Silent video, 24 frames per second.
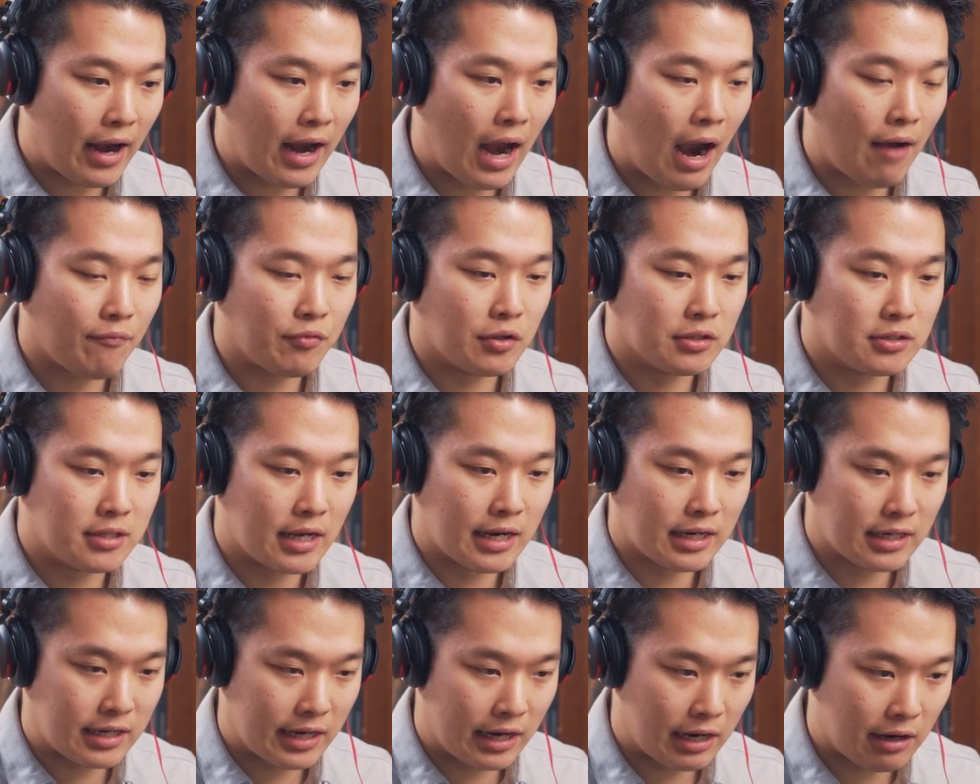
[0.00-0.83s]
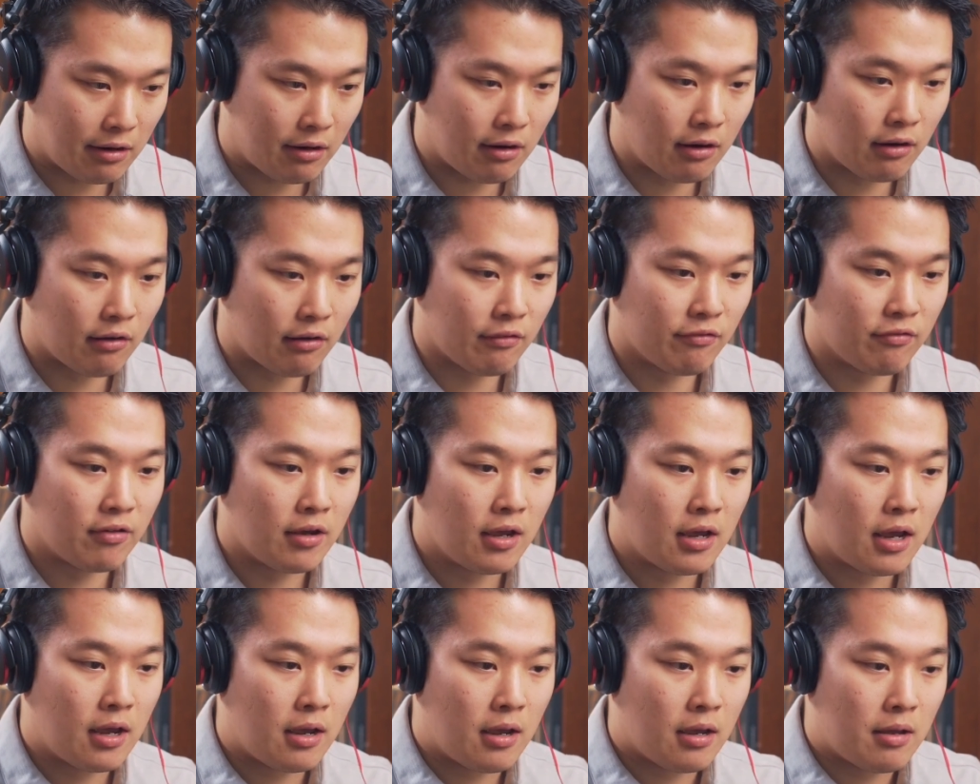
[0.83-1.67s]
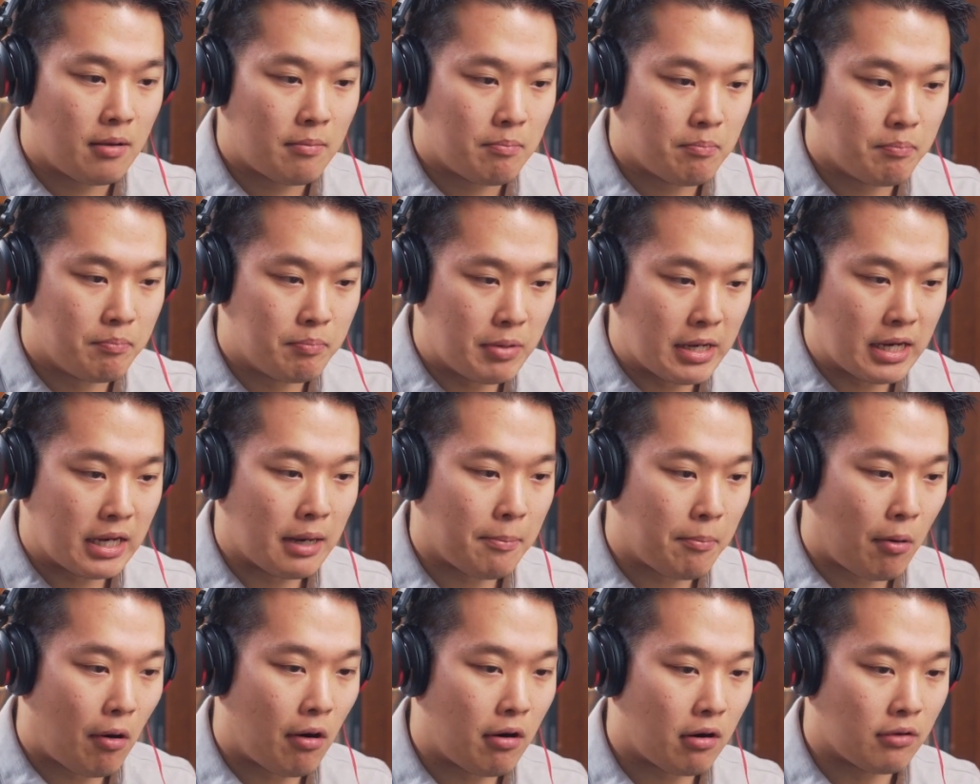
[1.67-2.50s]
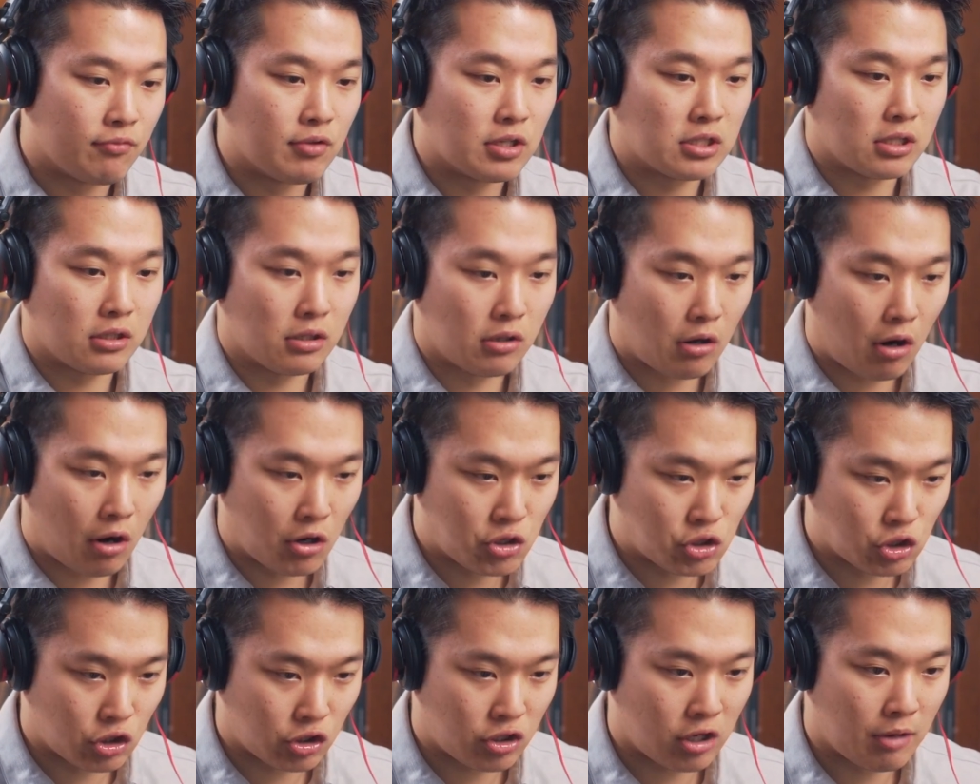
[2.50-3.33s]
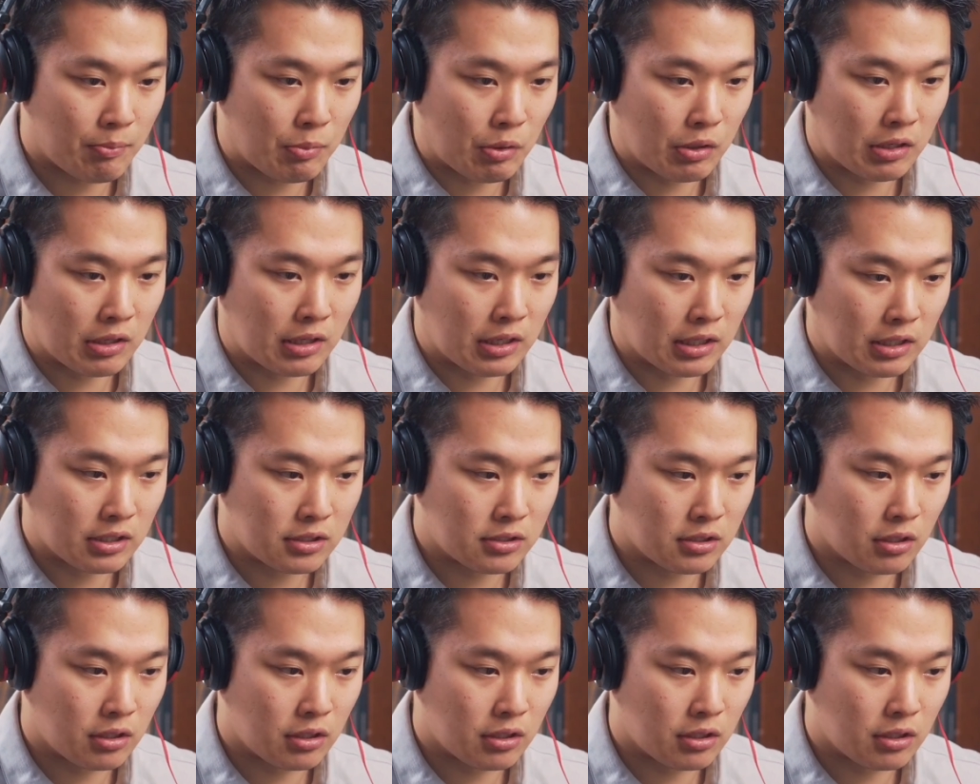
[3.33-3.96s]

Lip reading: I have to take care of being a part of this larger community.